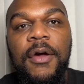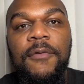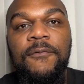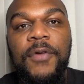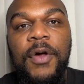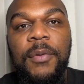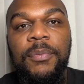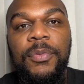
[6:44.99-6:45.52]

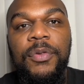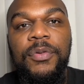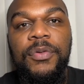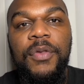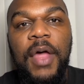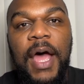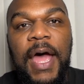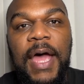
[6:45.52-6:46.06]
from
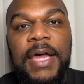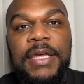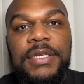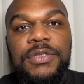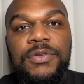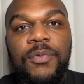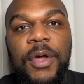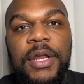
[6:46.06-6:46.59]

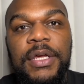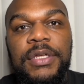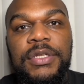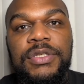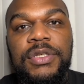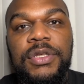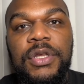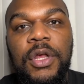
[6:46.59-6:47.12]
highest rating
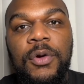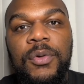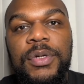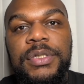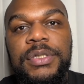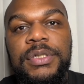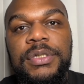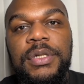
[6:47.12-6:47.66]
to
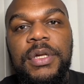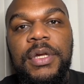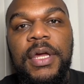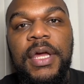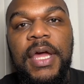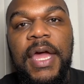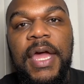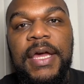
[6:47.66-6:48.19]
lowest,
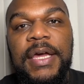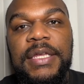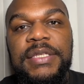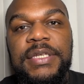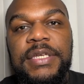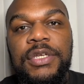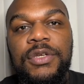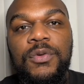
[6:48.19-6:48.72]
and
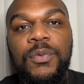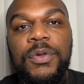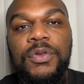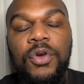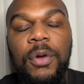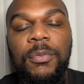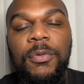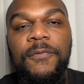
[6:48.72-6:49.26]
continue with
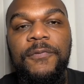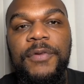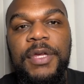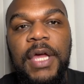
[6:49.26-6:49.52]
normal VA